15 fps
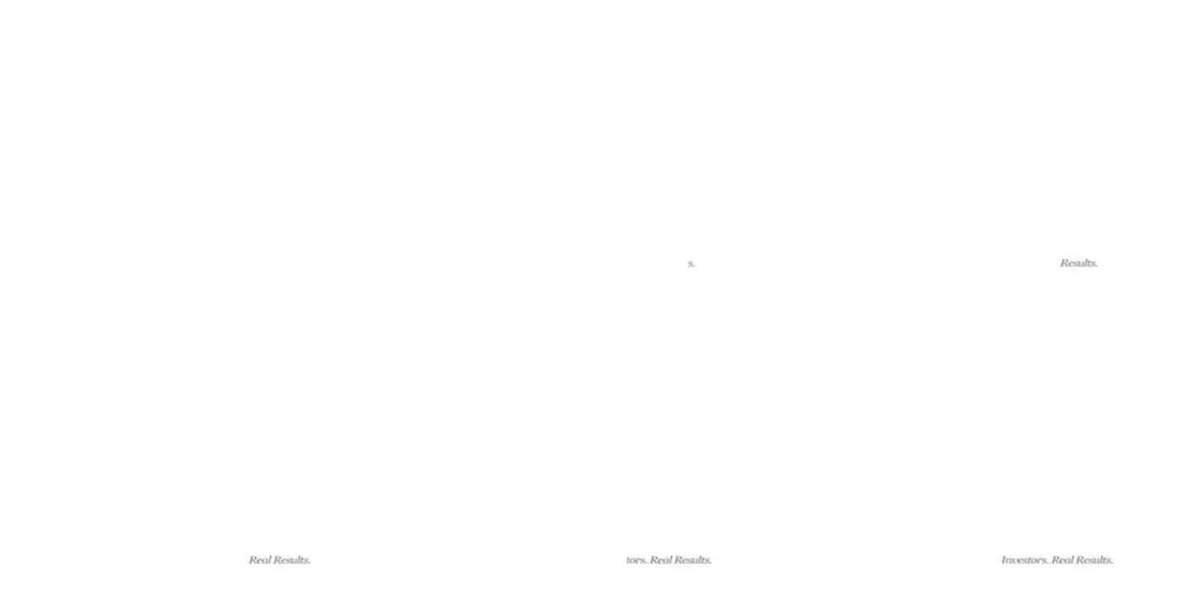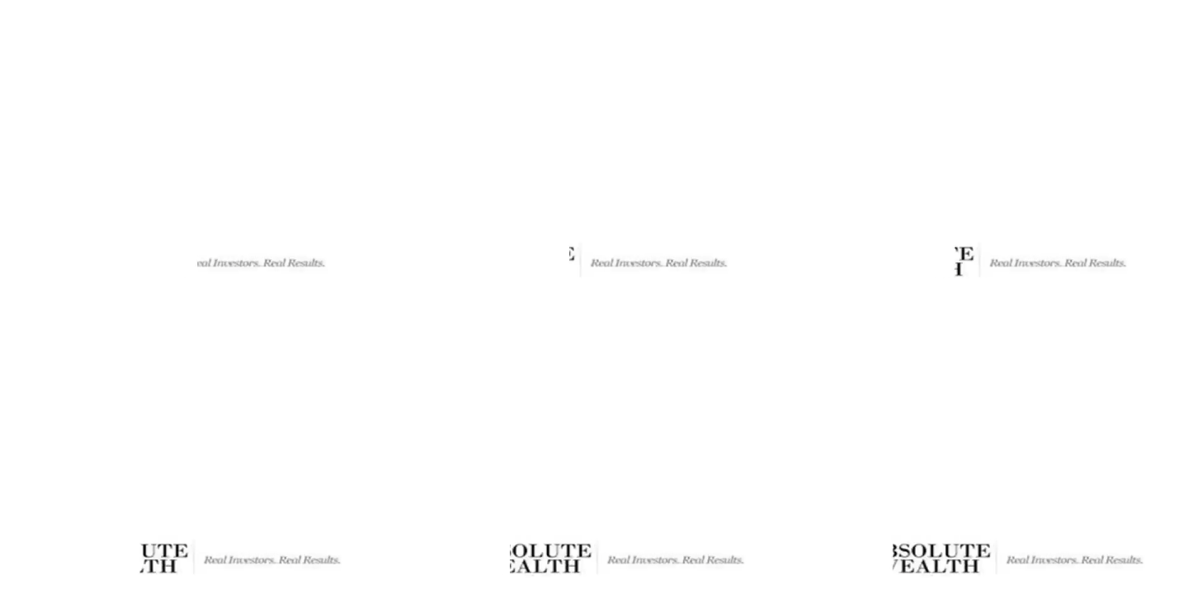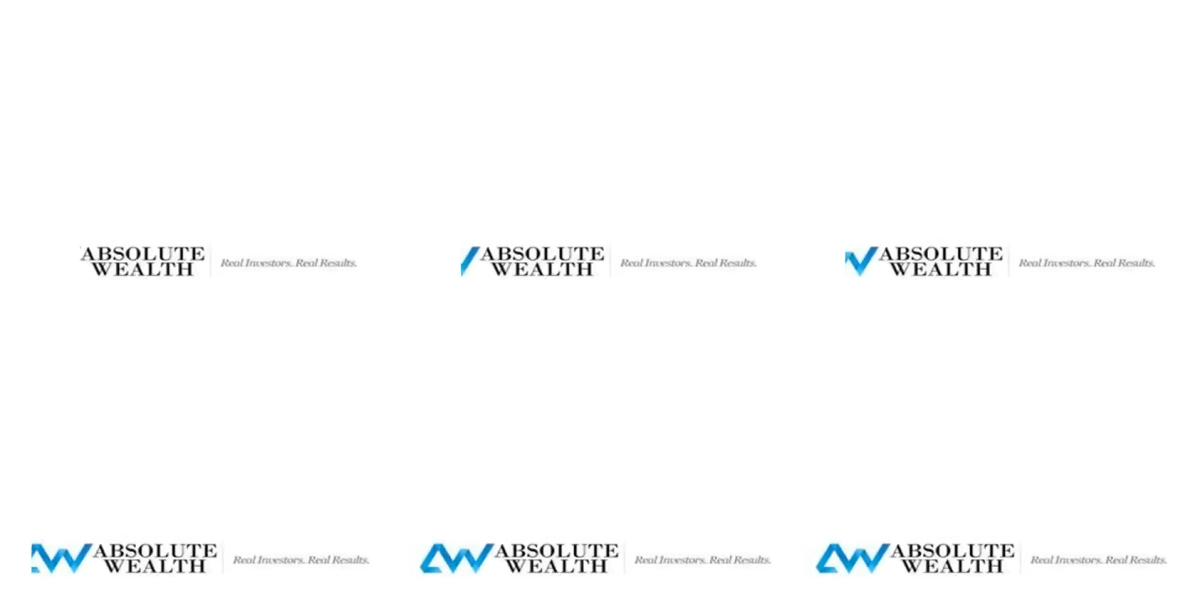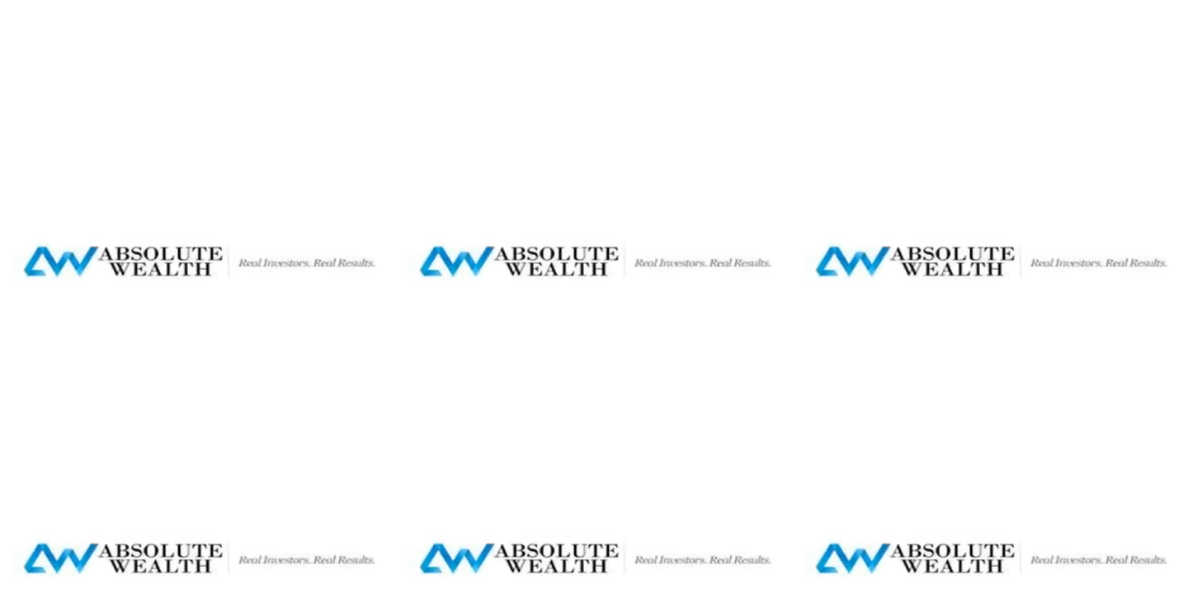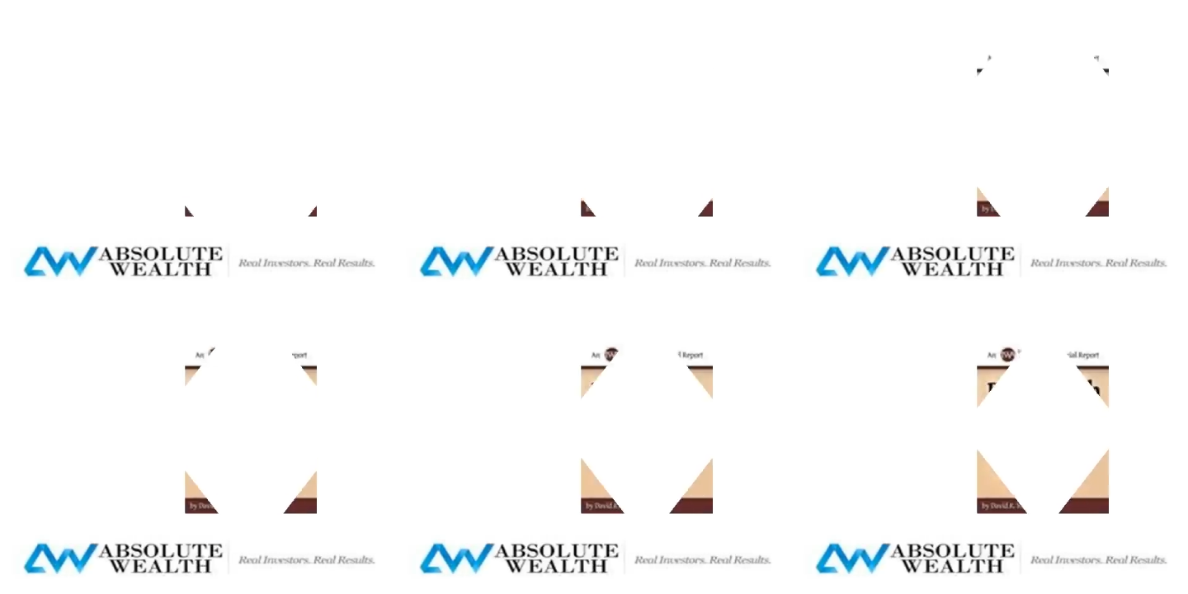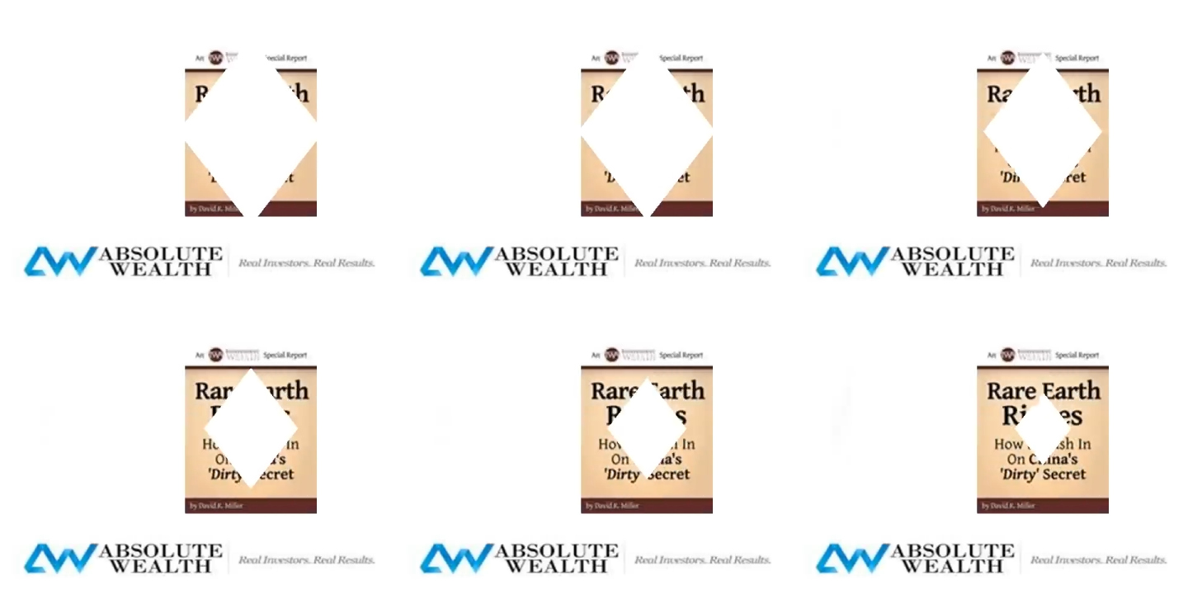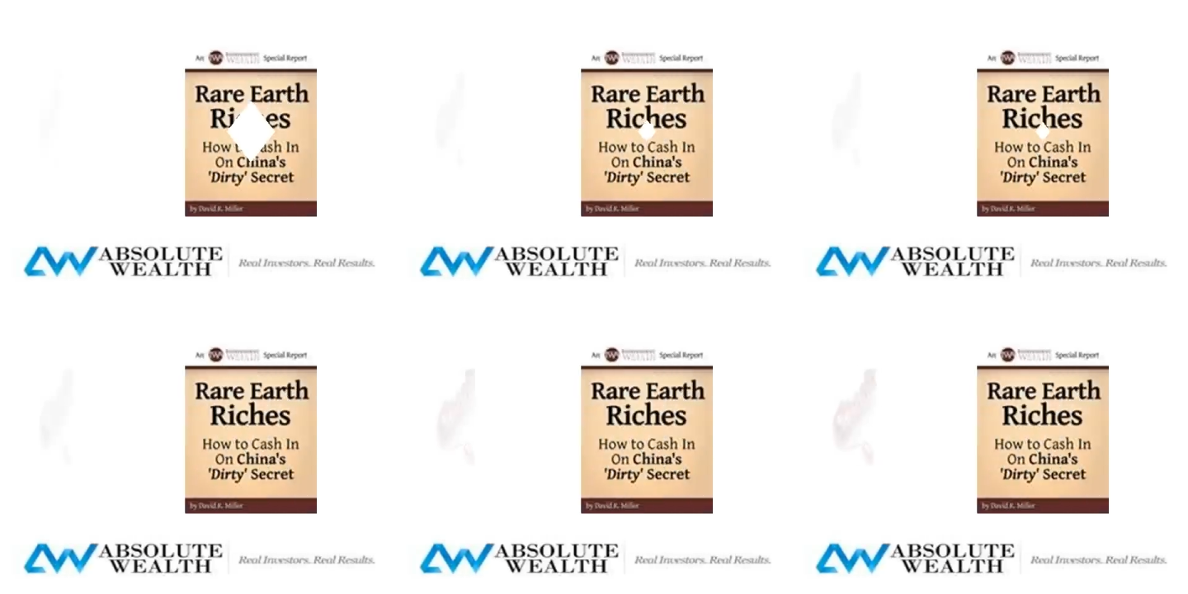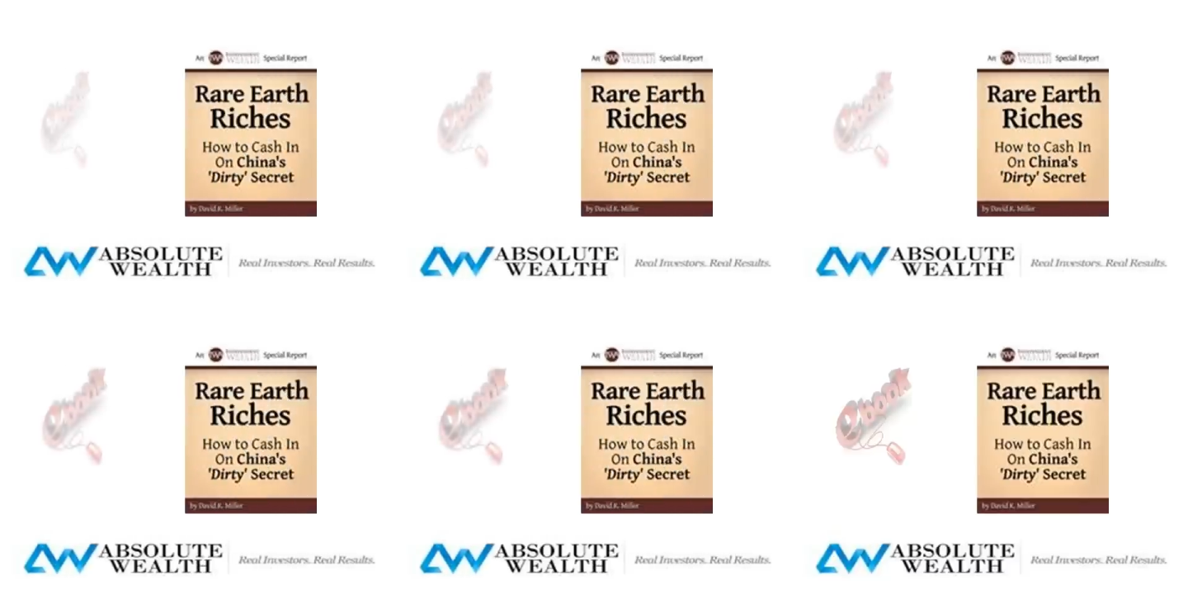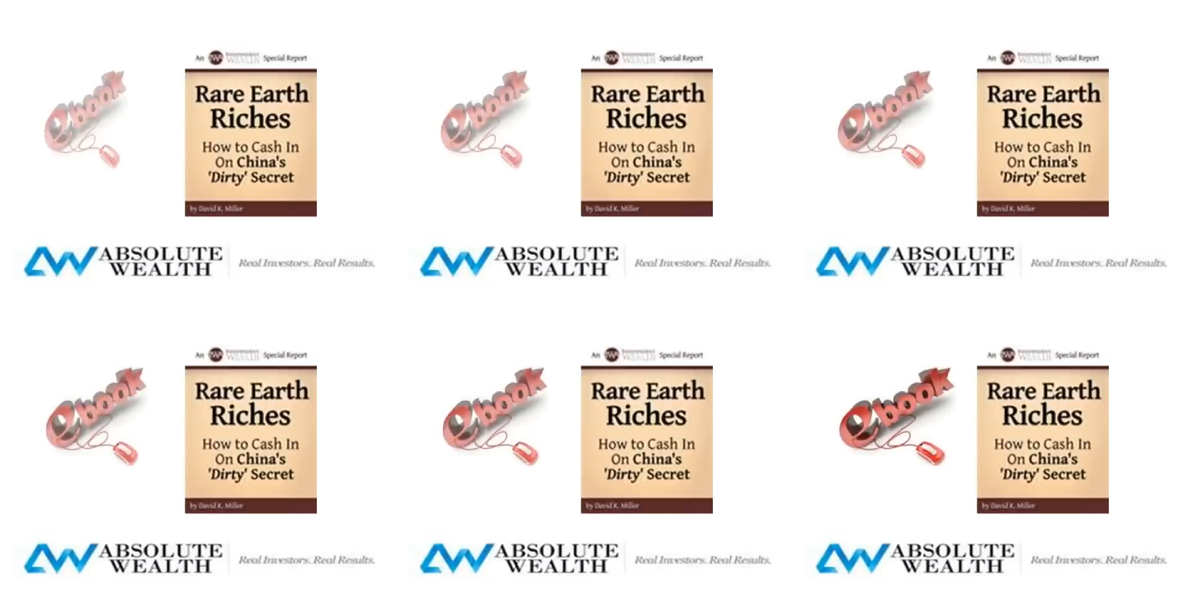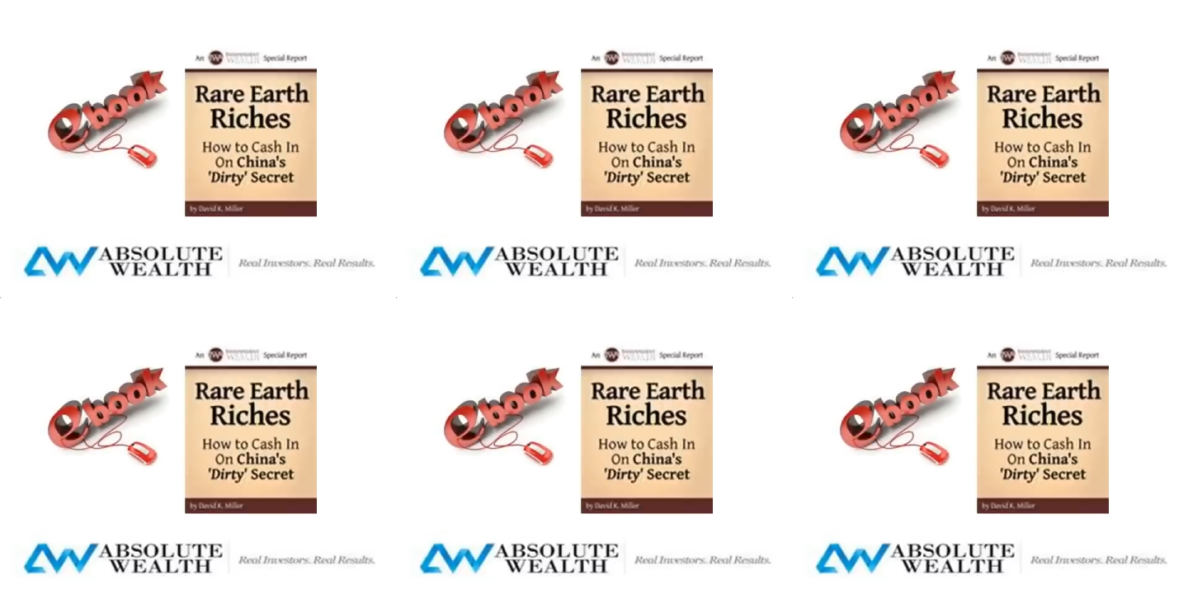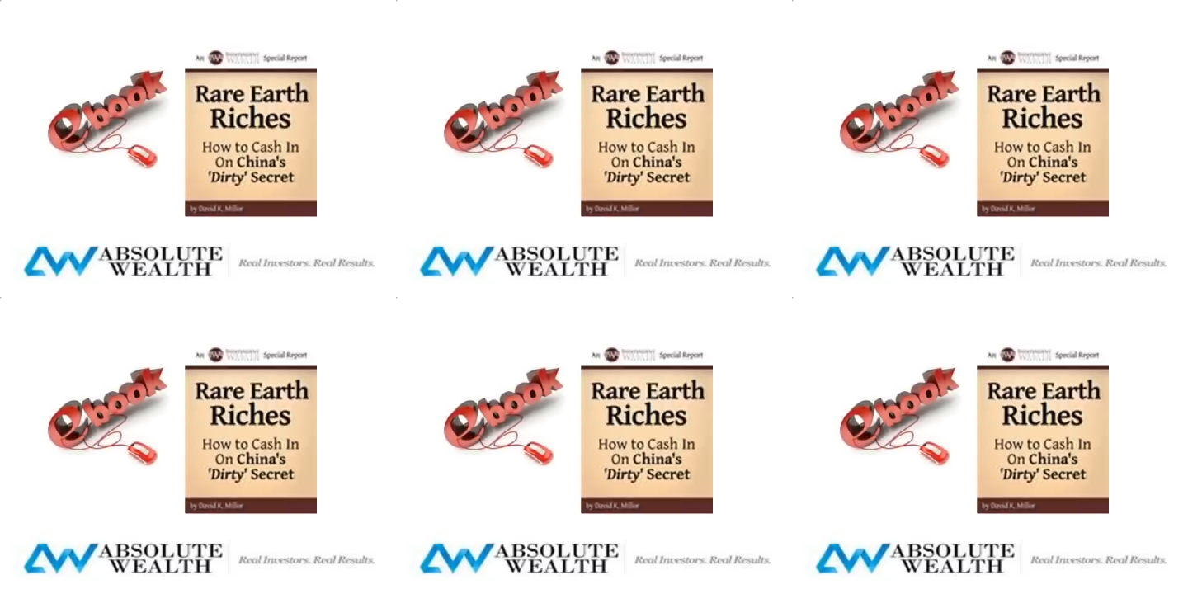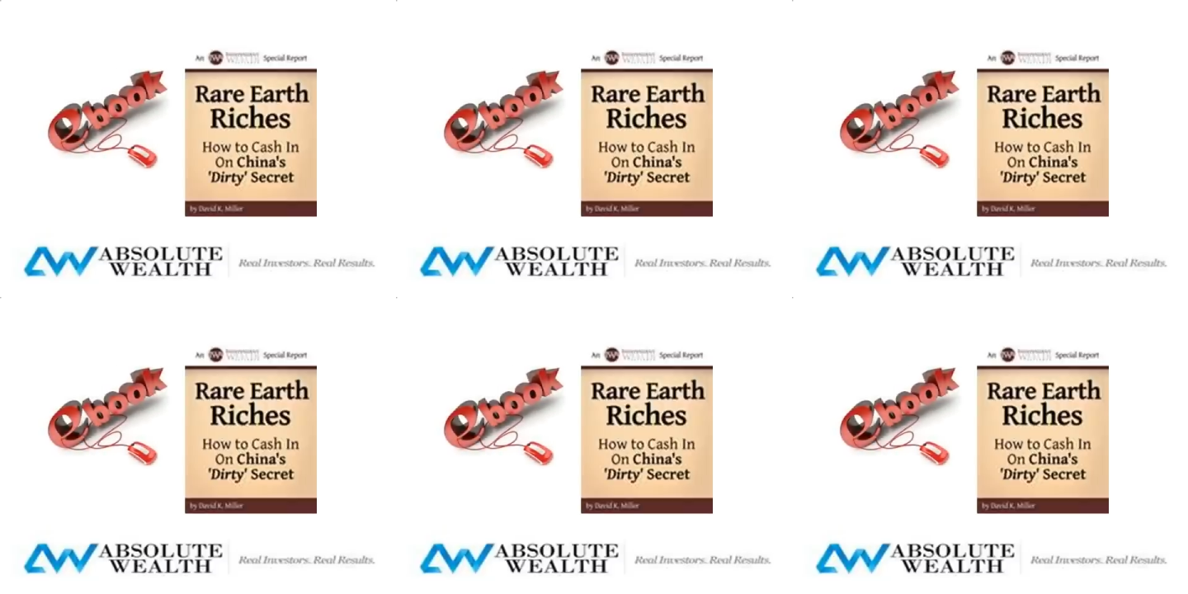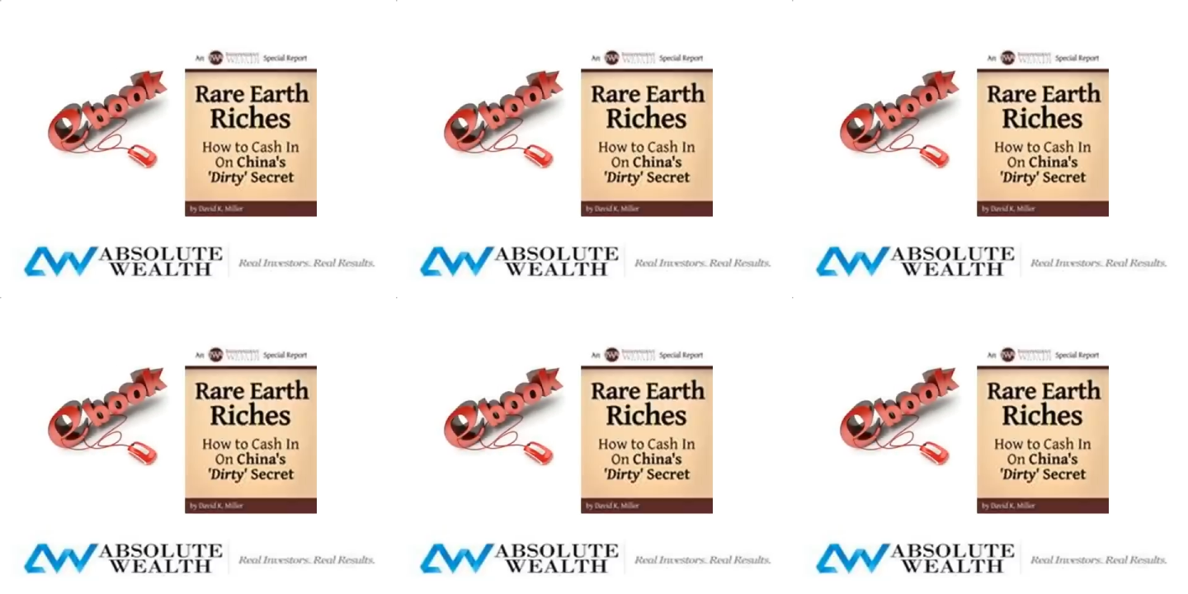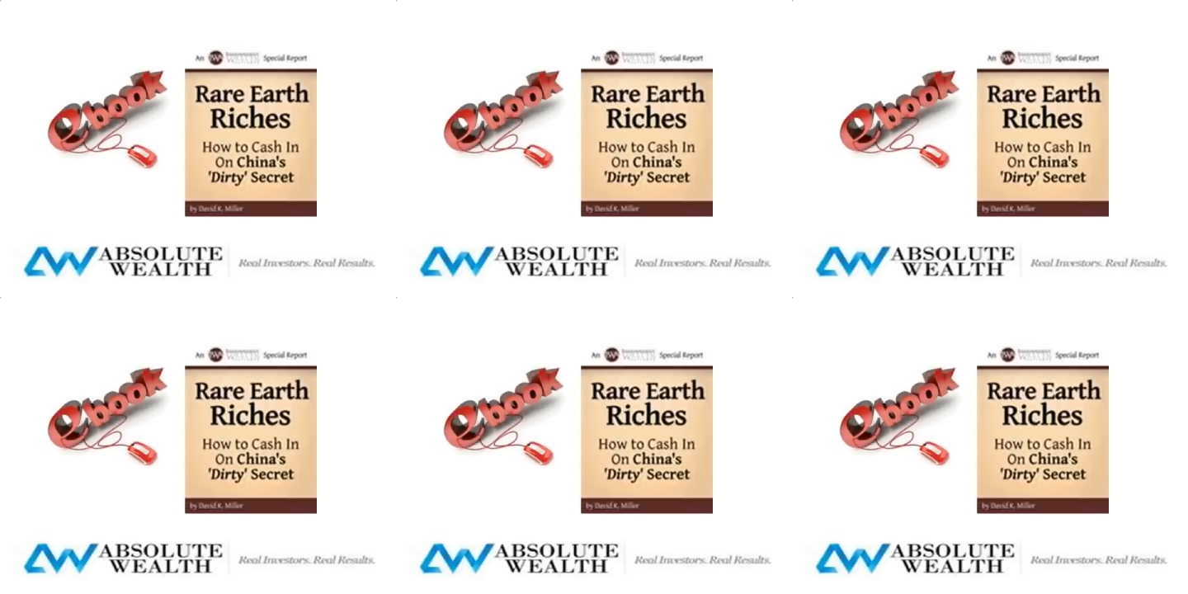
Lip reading: Nobody's mouth can be seen.